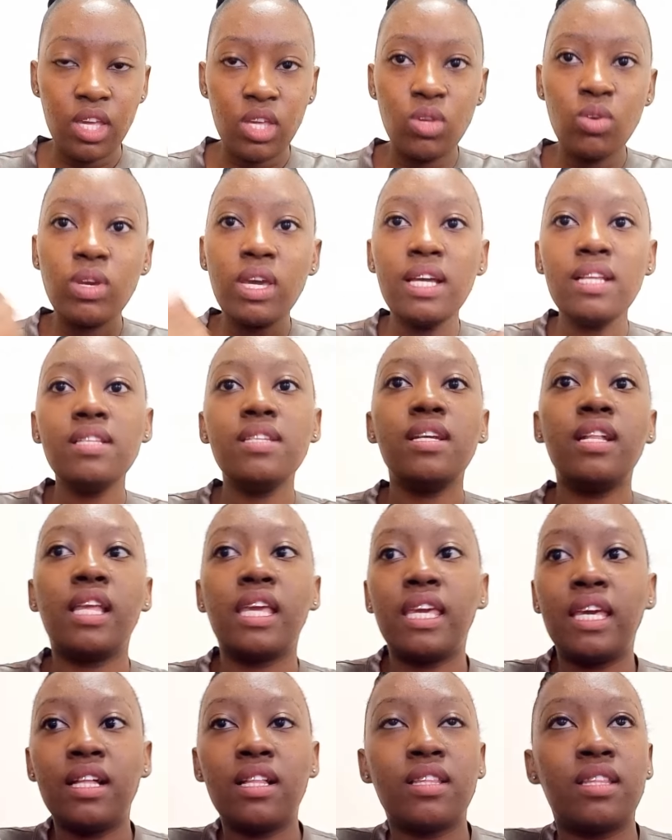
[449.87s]
You can't tell a
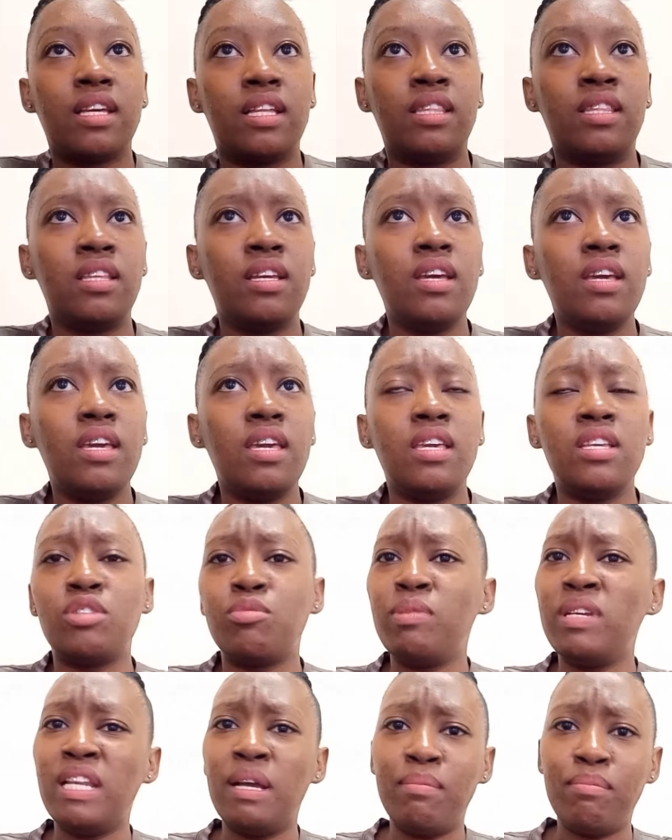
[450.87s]
girl that he's
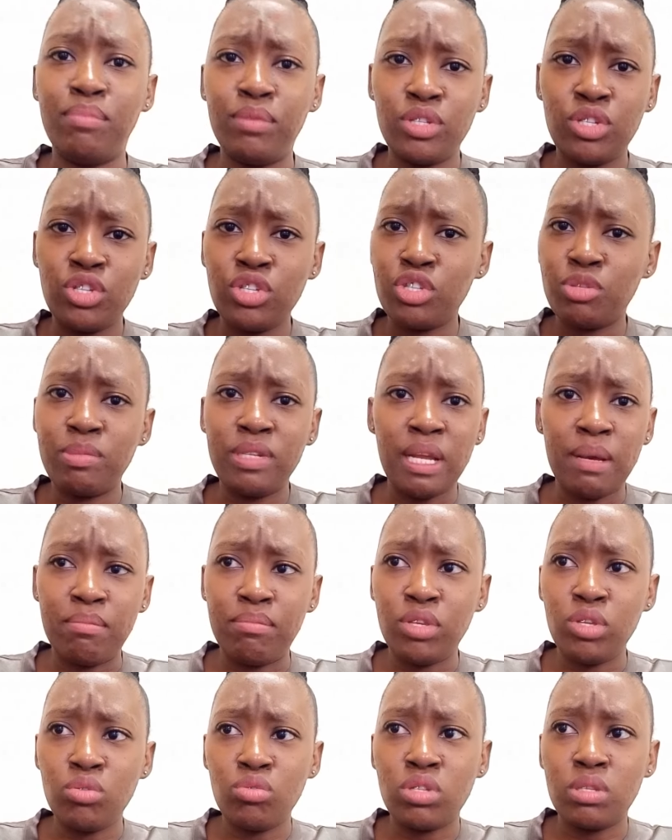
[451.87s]
been she's been
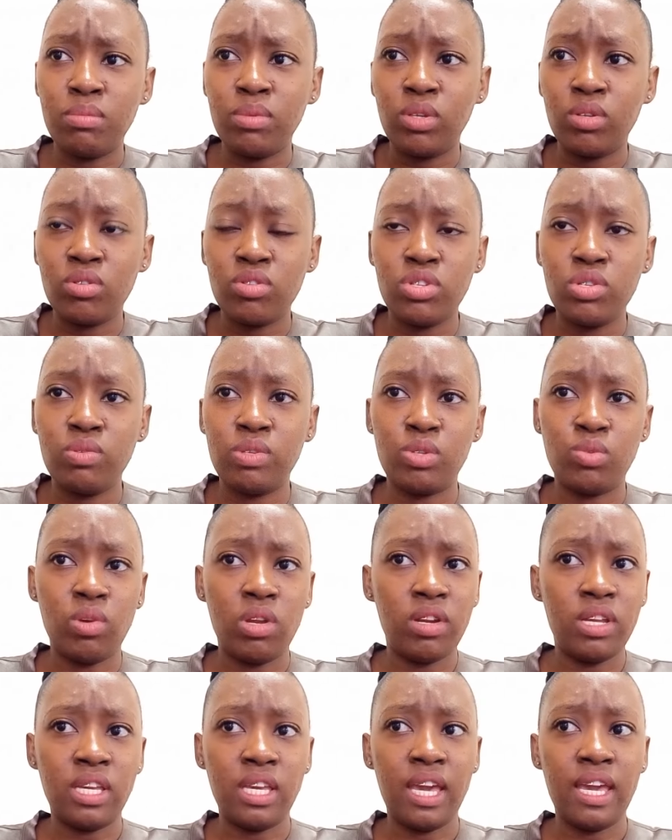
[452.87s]
abused because she was
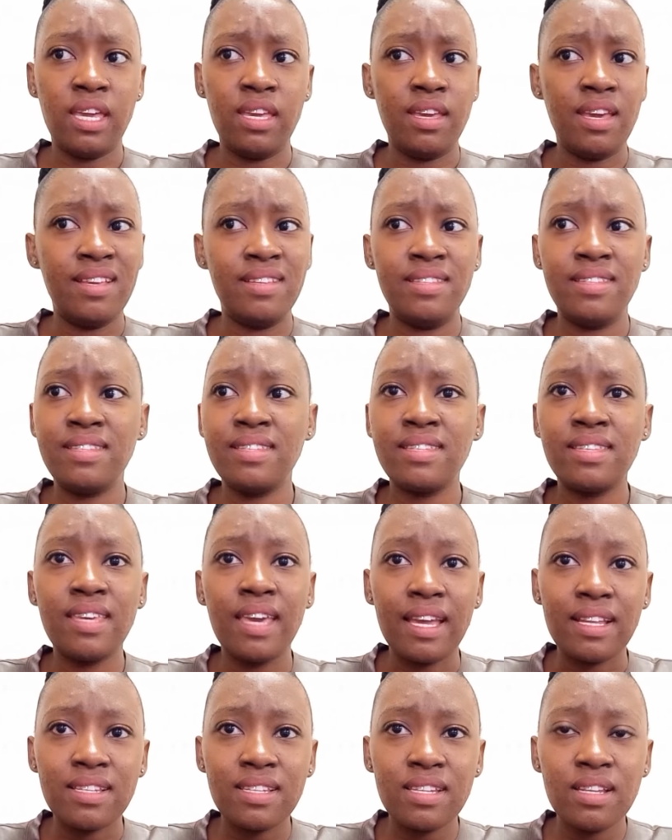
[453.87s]
wearing a, a
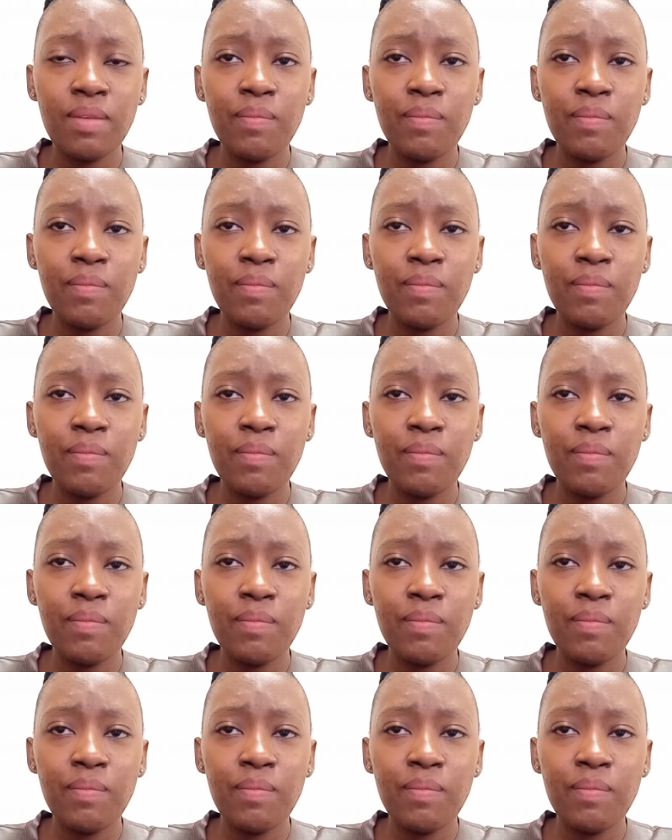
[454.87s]
skirt.